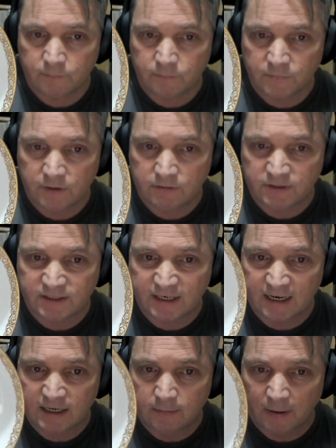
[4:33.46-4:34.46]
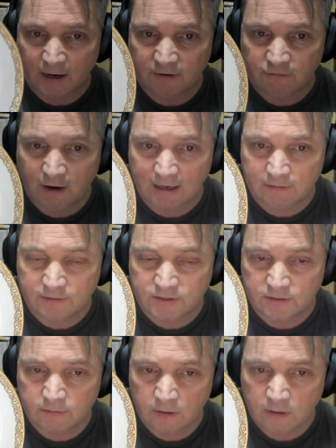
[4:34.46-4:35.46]
You can see in the
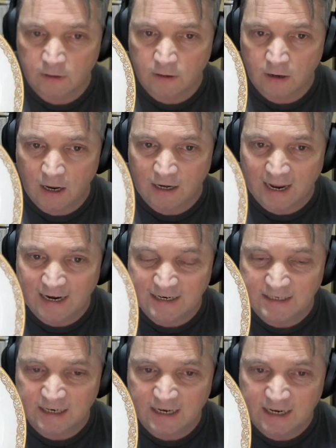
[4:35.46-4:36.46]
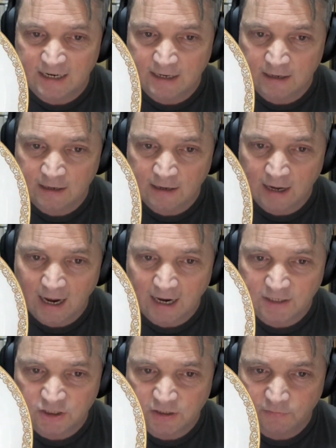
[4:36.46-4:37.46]
background a lady,
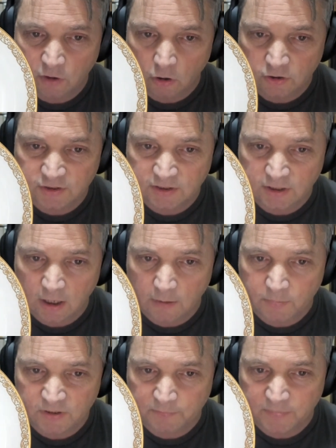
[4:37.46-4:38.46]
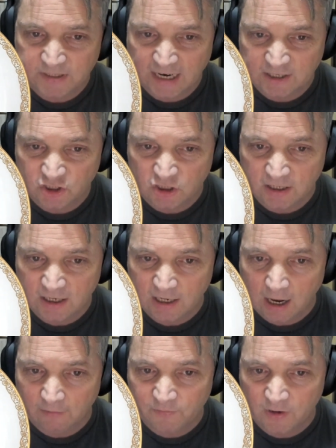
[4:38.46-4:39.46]
and you've got potentially a
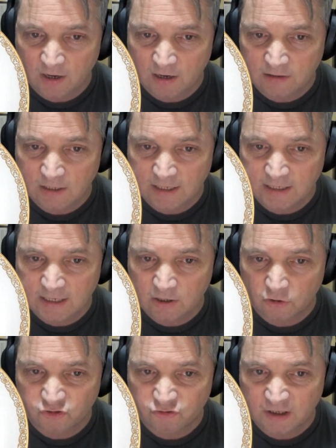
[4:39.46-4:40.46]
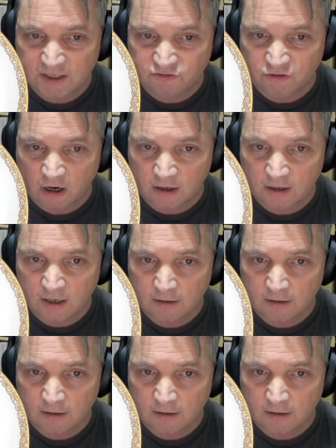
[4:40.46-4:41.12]
lover leaning on a tree trunk.